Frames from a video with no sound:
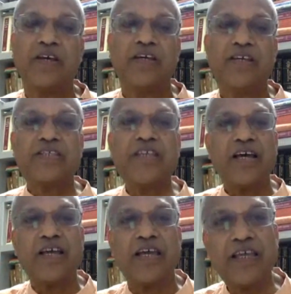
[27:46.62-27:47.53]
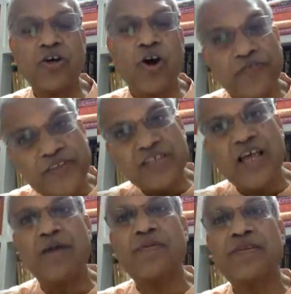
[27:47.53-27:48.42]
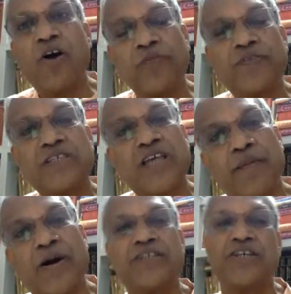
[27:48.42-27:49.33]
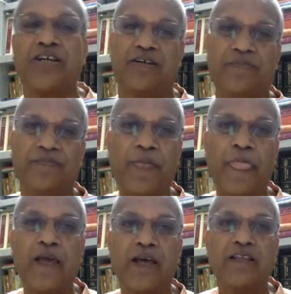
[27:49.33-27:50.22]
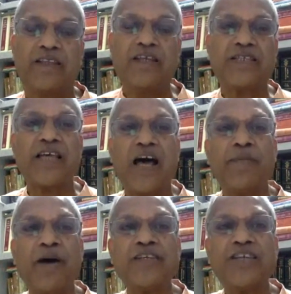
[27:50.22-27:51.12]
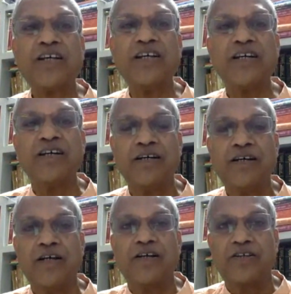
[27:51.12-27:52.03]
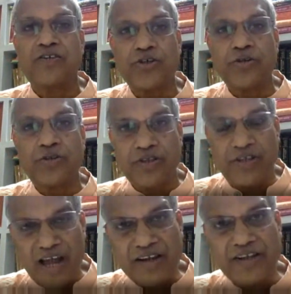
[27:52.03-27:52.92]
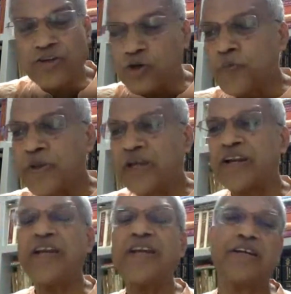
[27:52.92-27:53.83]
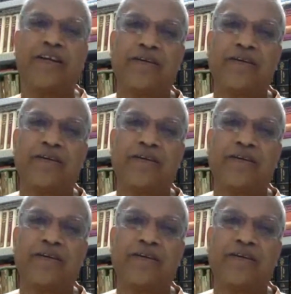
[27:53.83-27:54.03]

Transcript: is the hit of the samajika. The samajika natya should be created.